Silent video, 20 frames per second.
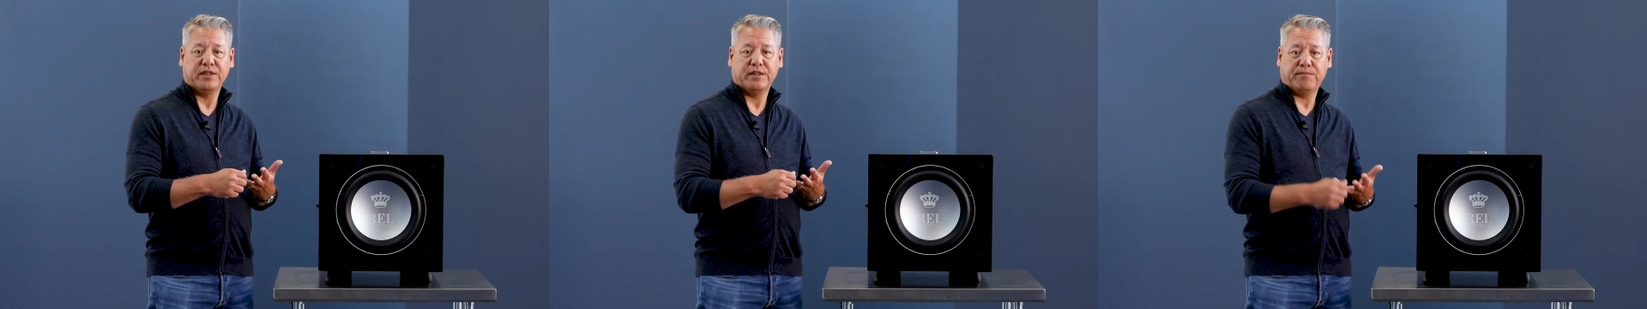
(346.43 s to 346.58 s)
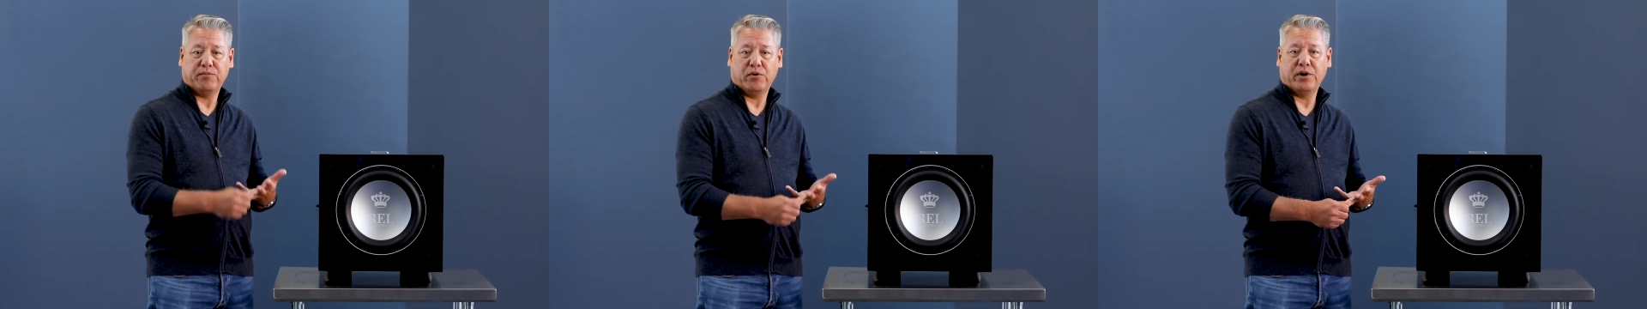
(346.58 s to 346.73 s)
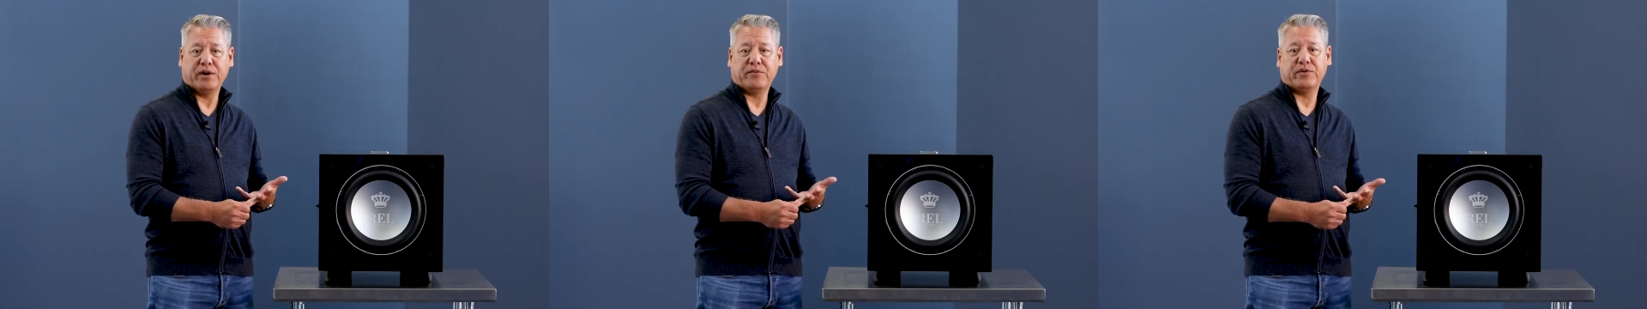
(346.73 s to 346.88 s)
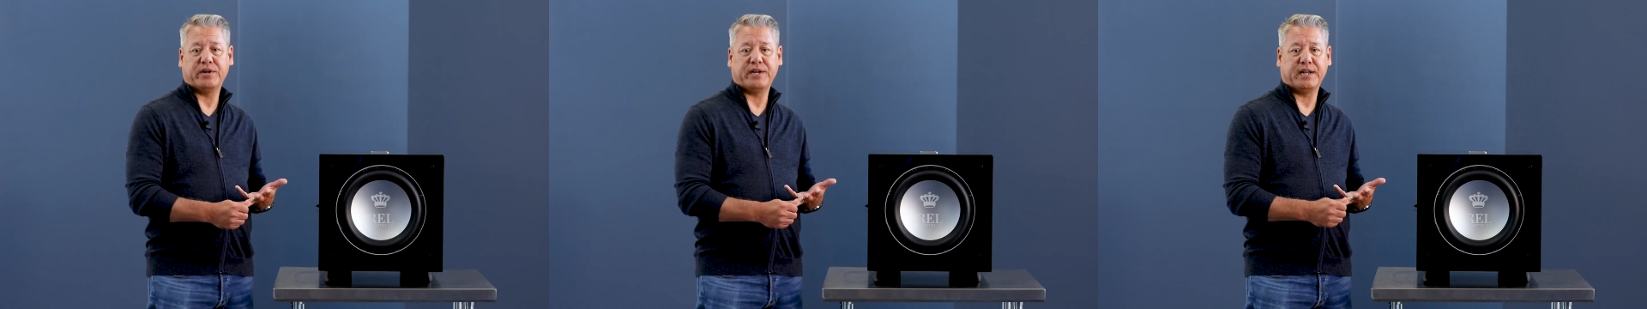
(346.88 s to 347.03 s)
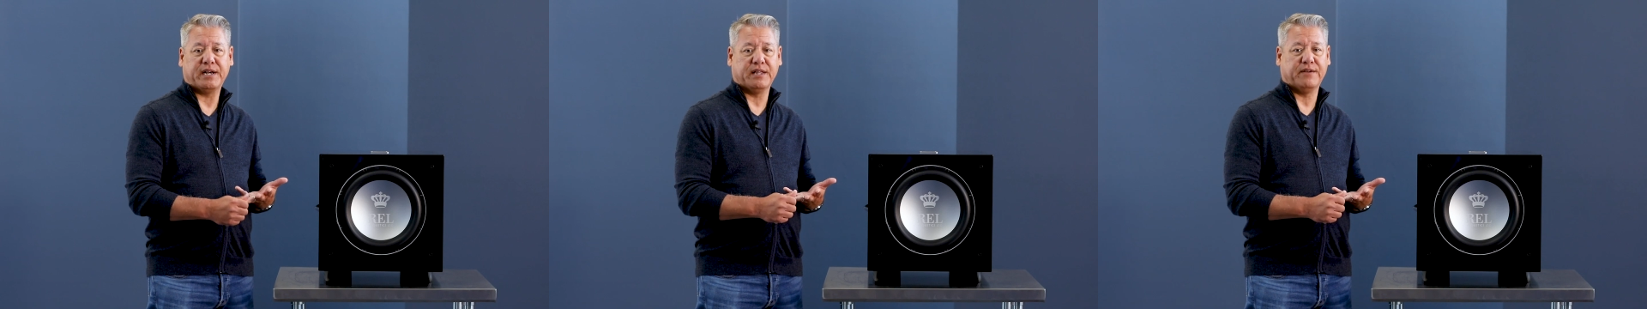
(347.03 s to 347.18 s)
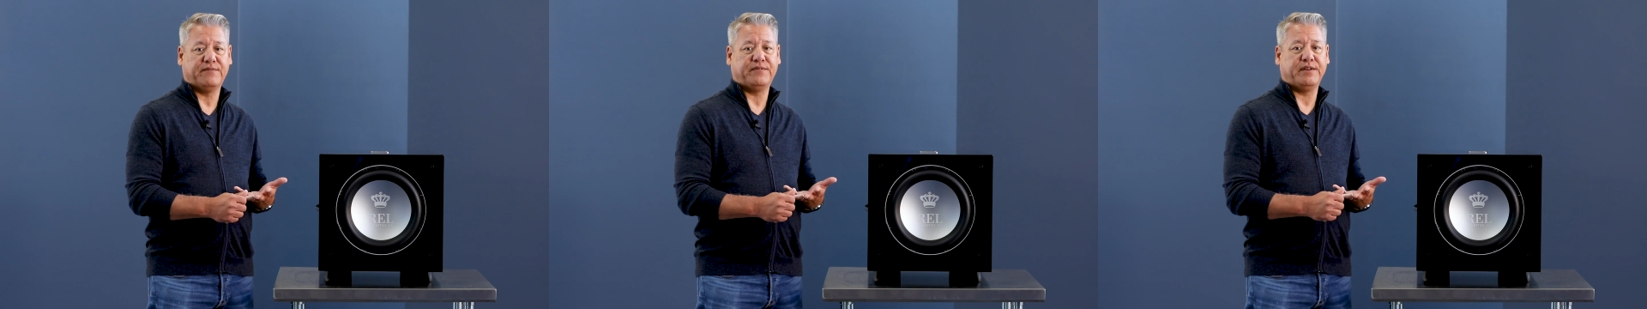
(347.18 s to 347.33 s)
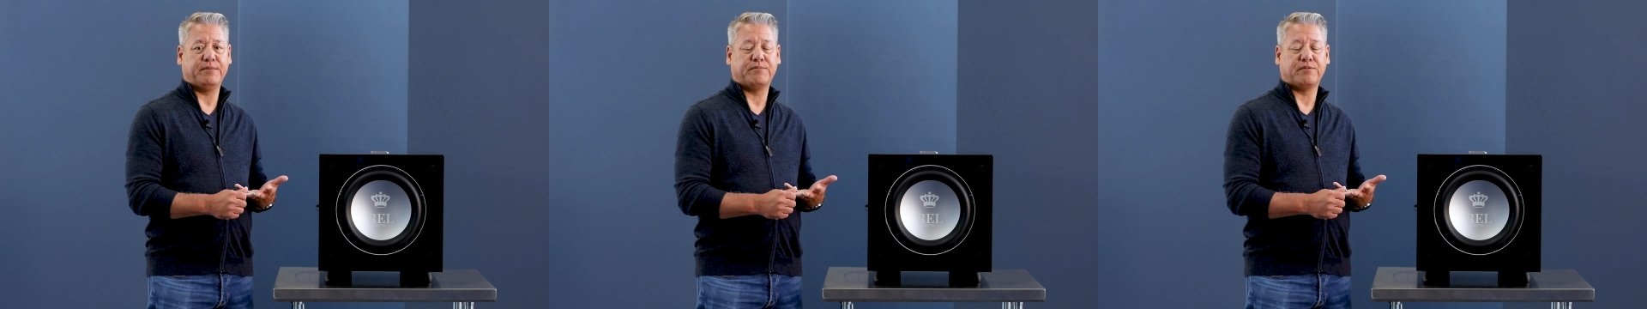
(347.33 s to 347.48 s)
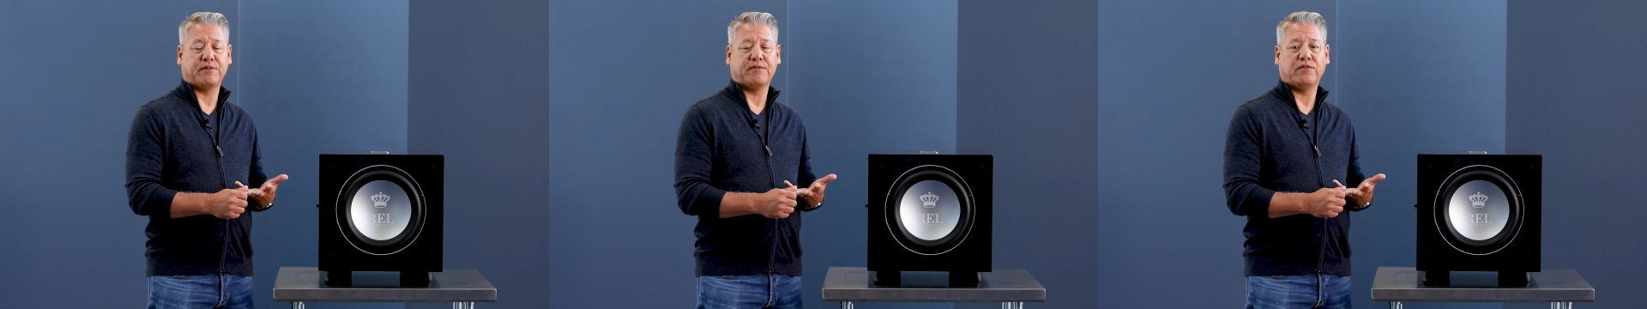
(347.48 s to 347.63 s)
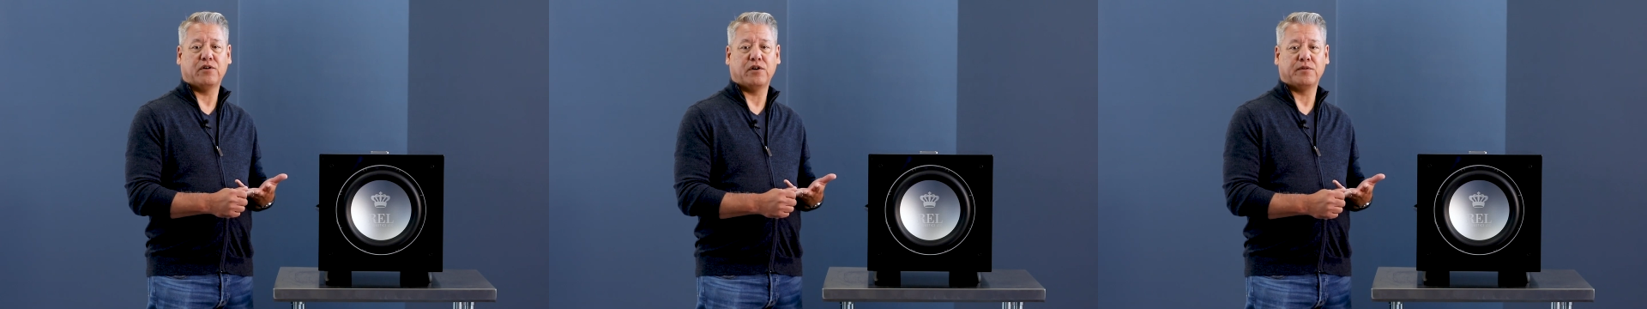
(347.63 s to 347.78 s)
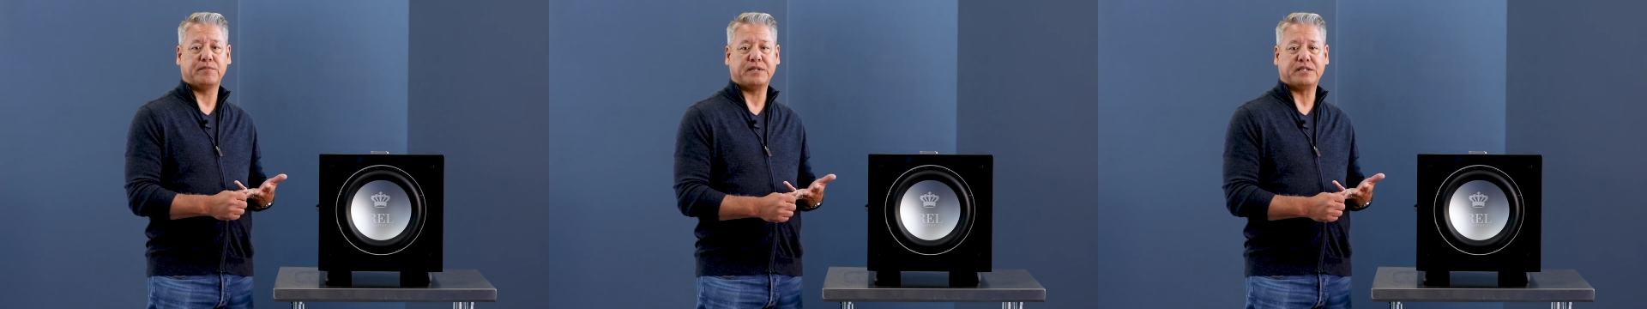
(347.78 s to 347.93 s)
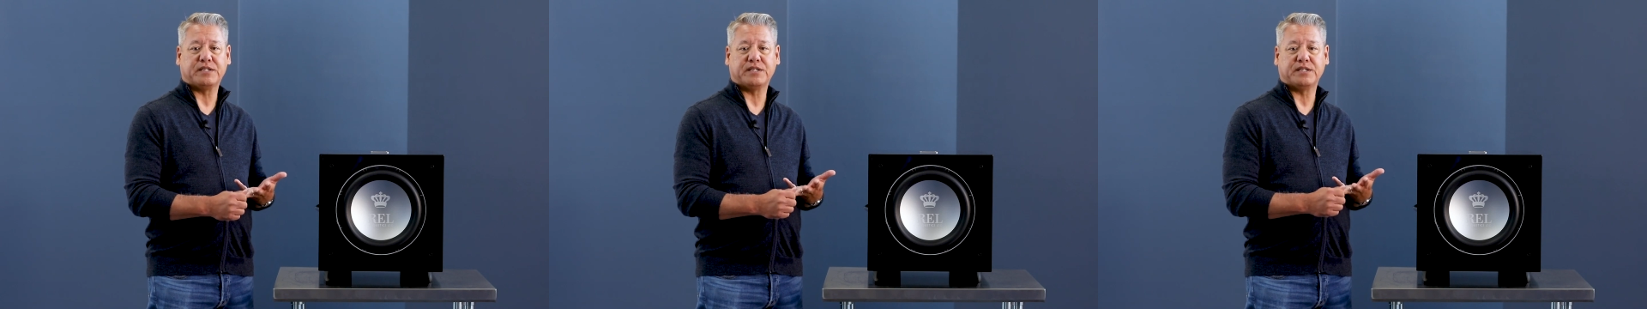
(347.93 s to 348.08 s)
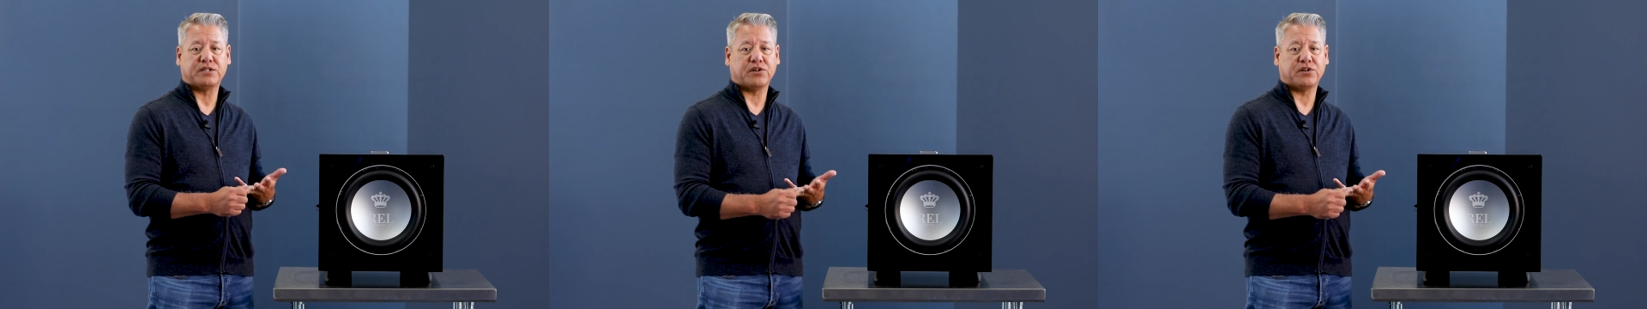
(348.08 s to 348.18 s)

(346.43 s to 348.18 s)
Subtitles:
The 0.1 LFE performance